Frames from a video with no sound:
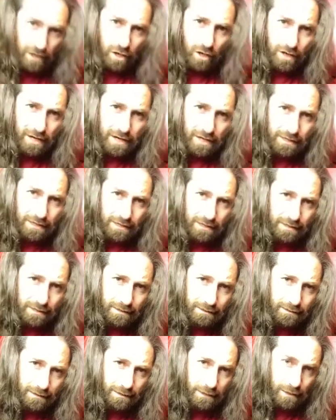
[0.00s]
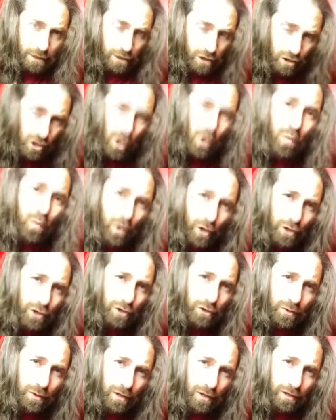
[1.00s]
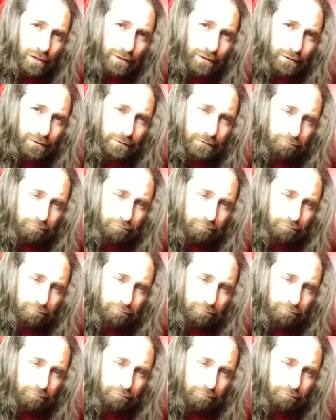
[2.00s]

always, don't work too hard,